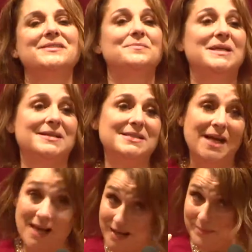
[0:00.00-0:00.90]
and being
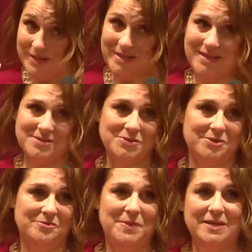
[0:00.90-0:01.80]
timely and
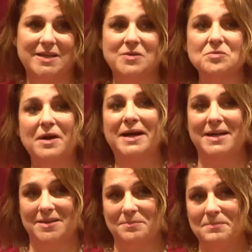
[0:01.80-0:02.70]
sort of being like right
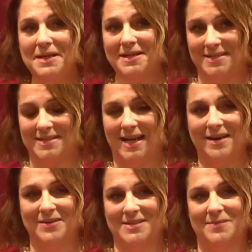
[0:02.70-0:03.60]
in the mix and
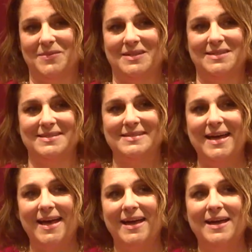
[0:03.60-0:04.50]
having something to
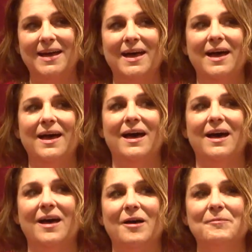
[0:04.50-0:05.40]
say.
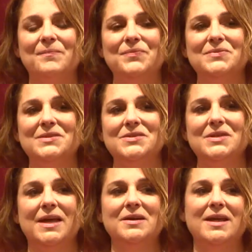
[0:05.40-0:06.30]

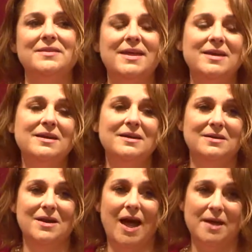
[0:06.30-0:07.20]
And then
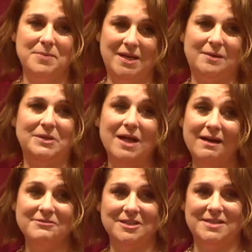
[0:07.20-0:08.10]
I became a
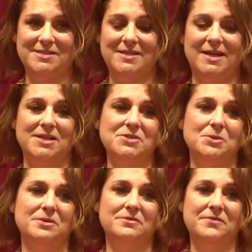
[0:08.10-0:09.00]
novelist, and I
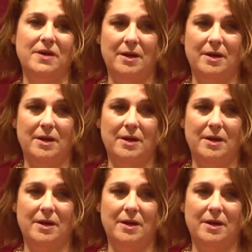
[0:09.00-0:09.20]
sort of